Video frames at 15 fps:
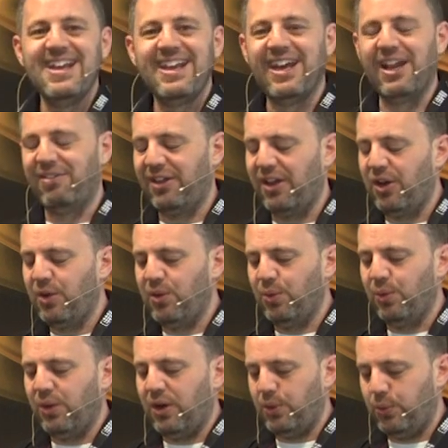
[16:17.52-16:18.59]
kind of like,
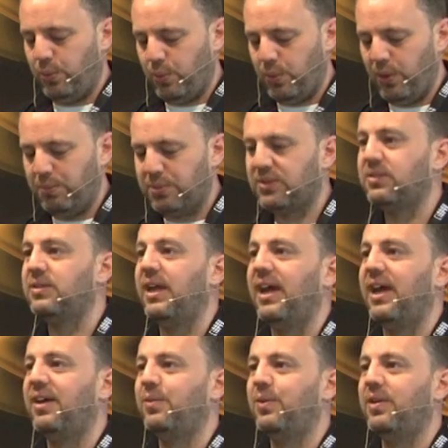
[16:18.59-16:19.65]
oh, whoops,
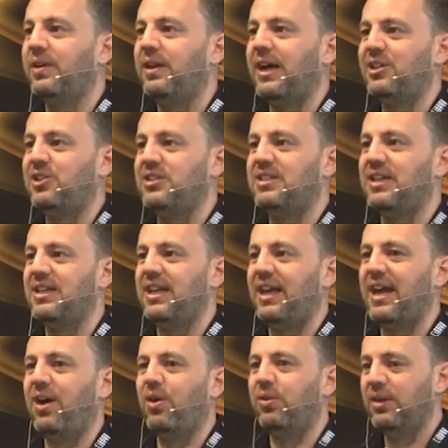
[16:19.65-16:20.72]
yeah, we're actually sending
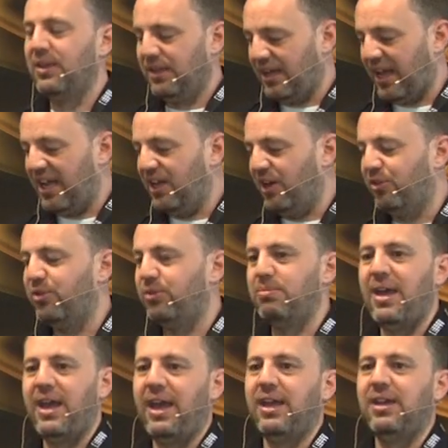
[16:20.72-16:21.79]
out 800
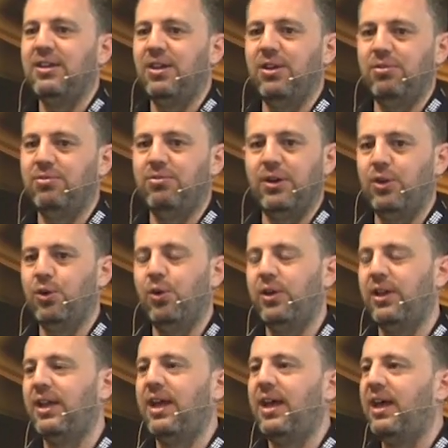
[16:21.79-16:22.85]
meg of
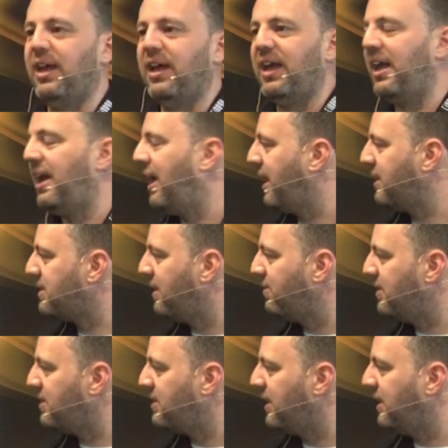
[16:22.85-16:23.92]
recorded
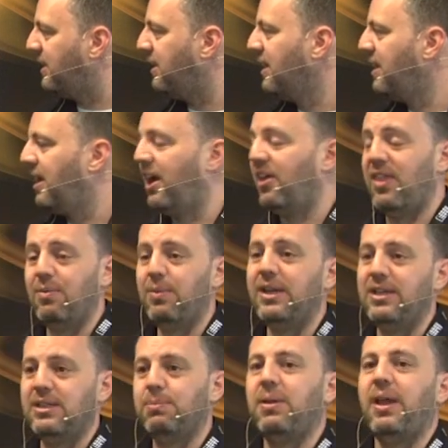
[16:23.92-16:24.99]
XAVC, and then we
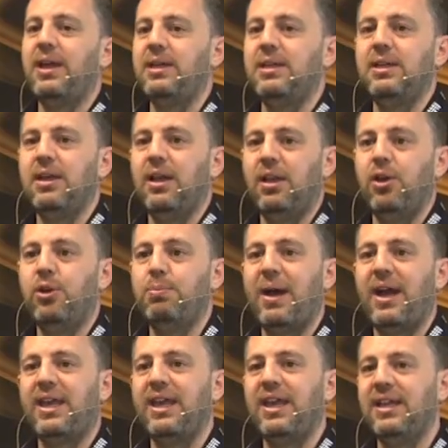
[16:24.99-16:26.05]
need to play a load
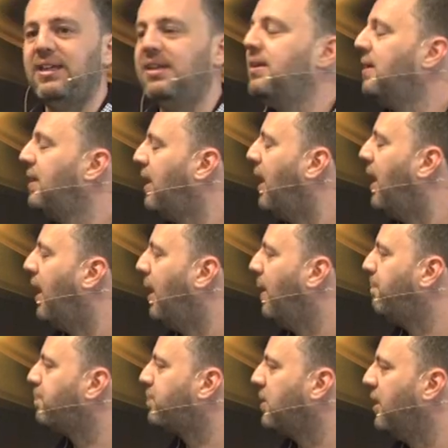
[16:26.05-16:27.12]
back in.
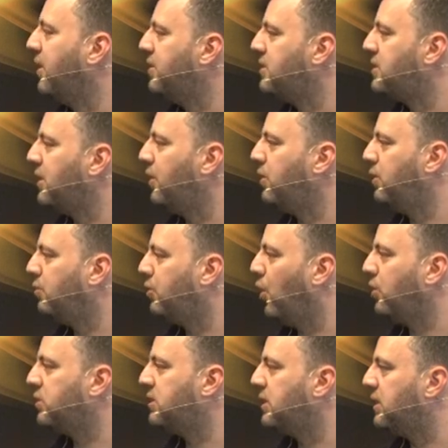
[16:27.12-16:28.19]
And so you've
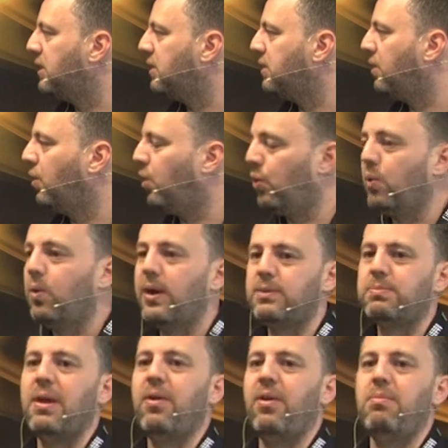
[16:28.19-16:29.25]
got to always
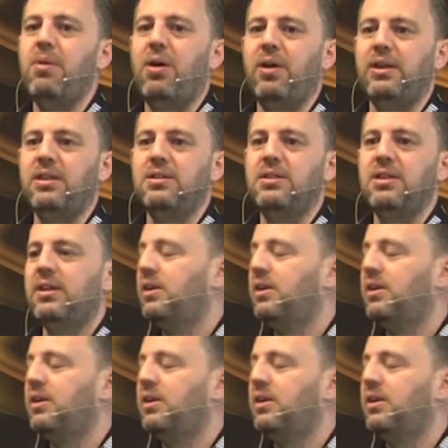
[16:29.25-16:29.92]
bear in mind,